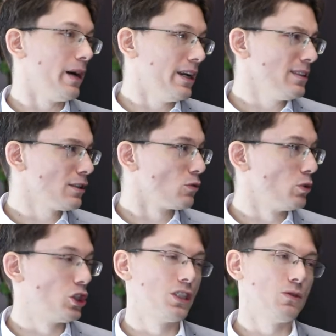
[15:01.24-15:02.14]
bias,
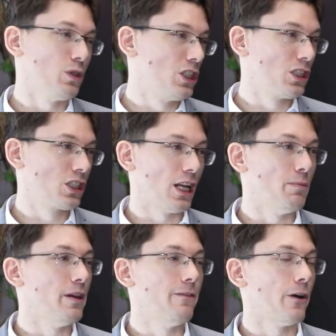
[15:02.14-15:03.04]
which can
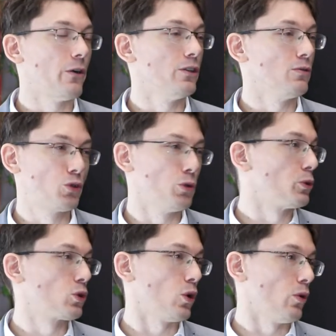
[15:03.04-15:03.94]
be very super
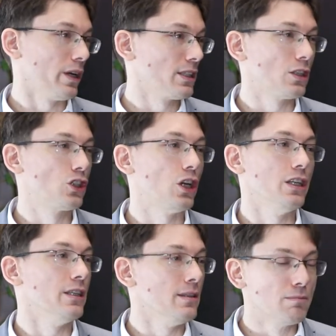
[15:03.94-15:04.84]
strong.
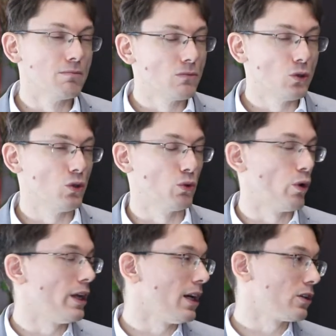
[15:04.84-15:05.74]
Essentially, you
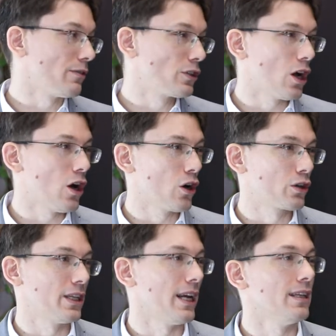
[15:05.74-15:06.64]
run out of
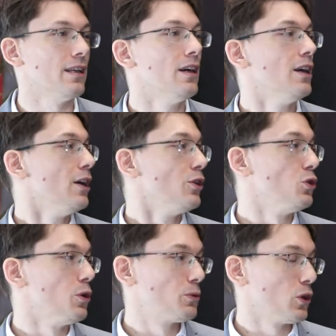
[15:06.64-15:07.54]
stock, then
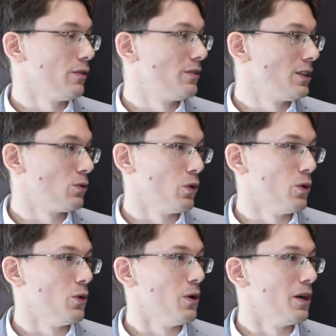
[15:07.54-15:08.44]
you observe
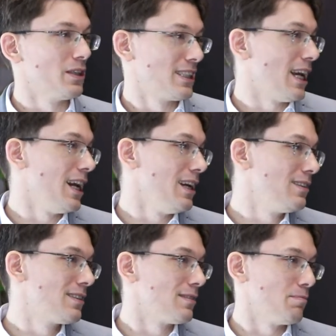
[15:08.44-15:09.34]
zero
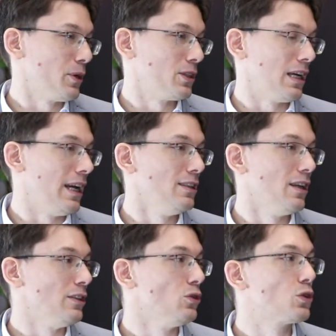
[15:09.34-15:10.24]
sales, but and
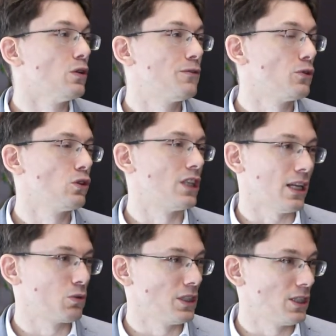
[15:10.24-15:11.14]
you confuse
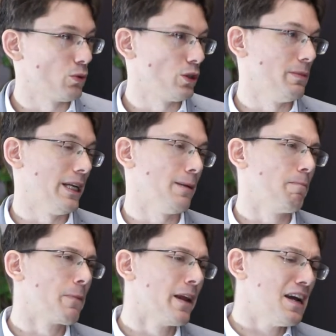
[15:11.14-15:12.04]
that with zero demand.
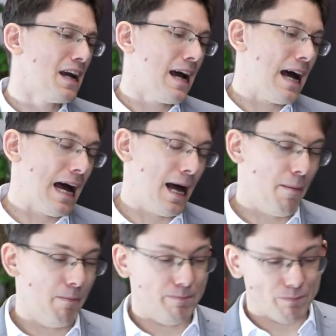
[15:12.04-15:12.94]

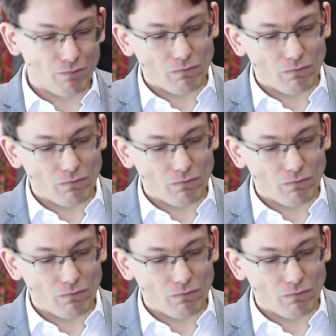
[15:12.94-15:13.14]
Mm.